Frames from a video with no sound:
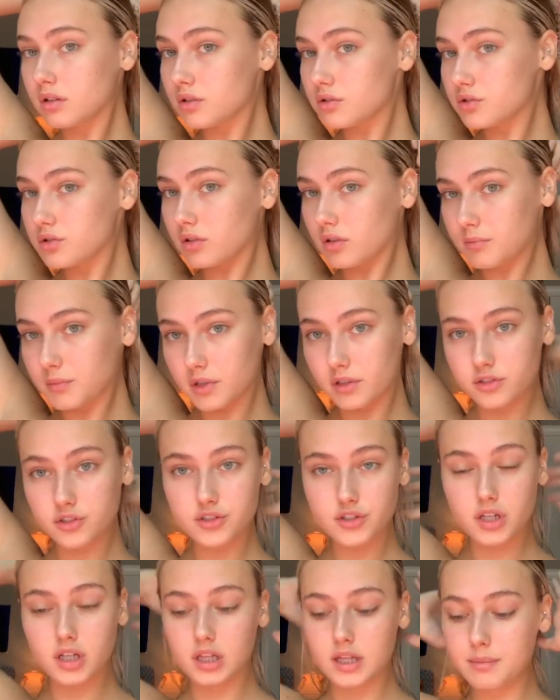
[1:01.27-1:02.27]
So I'm gonna
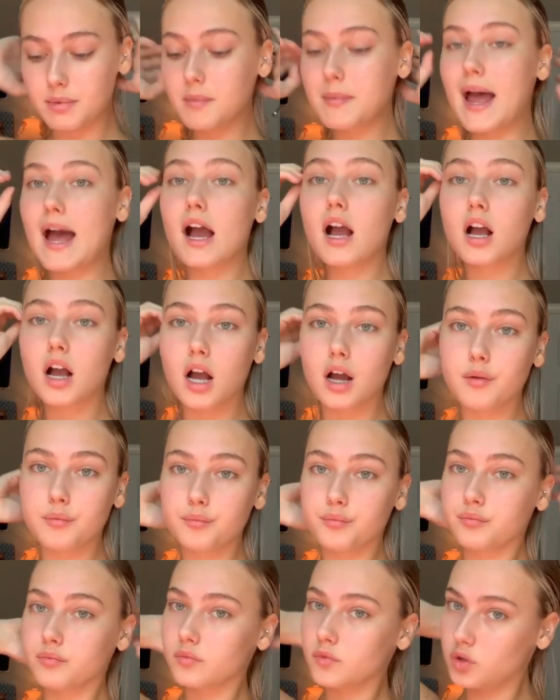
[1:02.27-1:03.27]
just clip her back.
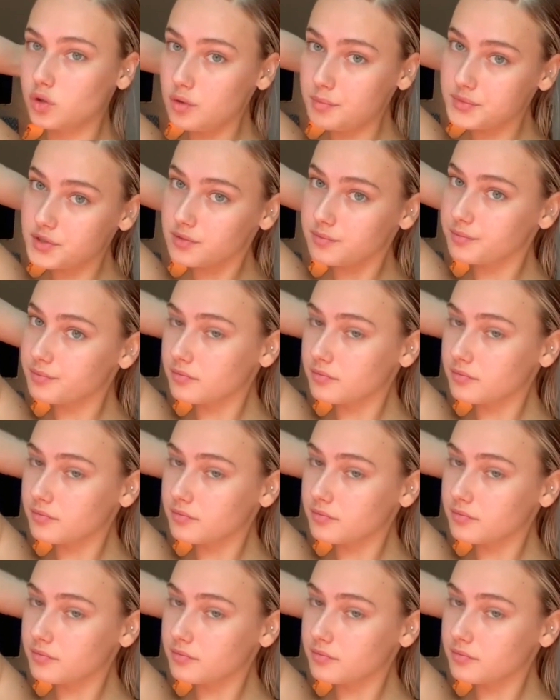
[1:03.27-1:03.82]
Oops.